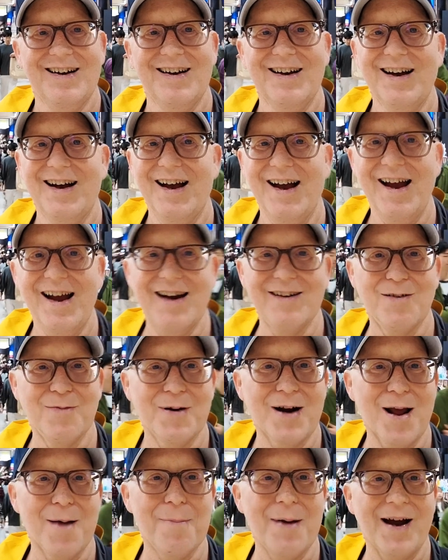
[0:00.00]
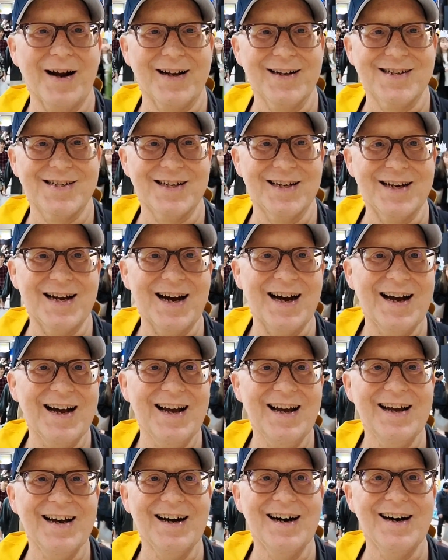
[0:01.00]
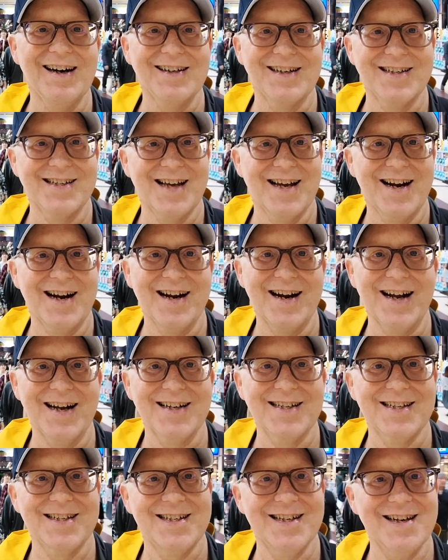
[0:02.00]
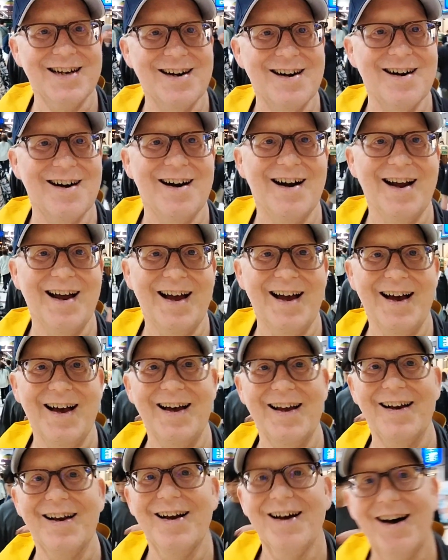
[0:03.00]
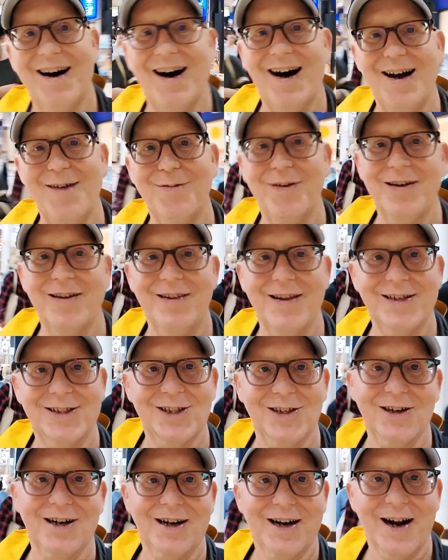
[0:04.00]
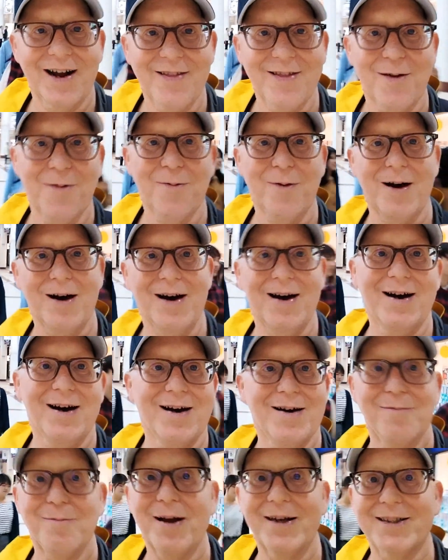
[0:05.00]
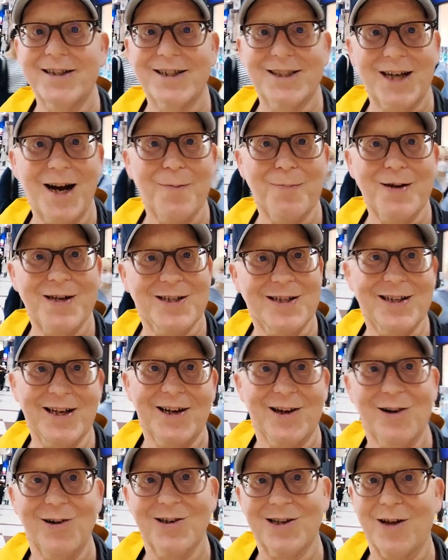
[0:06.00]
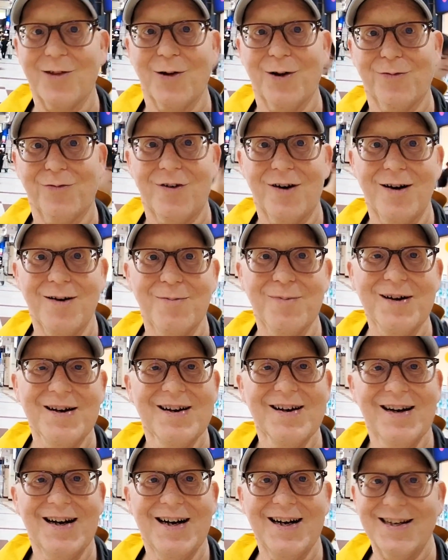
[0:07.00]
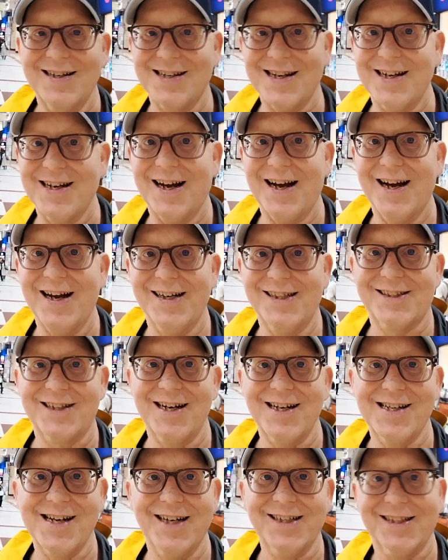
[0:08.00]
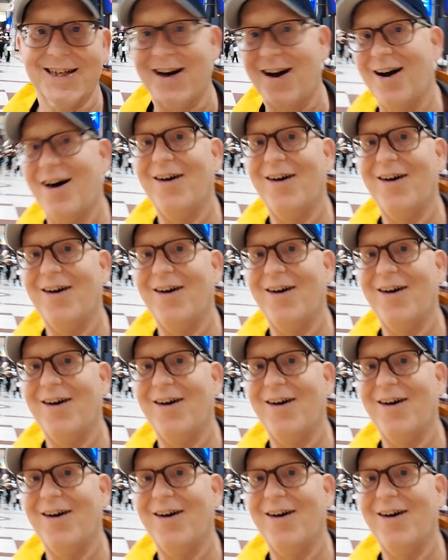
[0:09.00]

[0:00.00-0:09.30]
some monuments over here covered in moss and lichen and etc. And it's kind of cool. It gives it really again a fantasy